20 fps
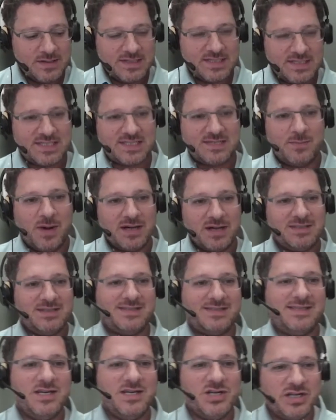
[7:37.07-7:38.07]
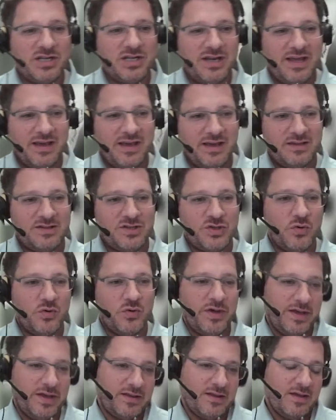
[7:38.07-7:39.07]
smart decisioning
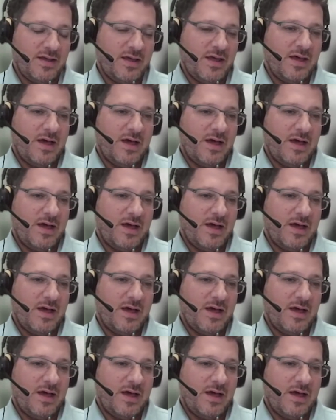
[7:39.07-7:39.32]
to it,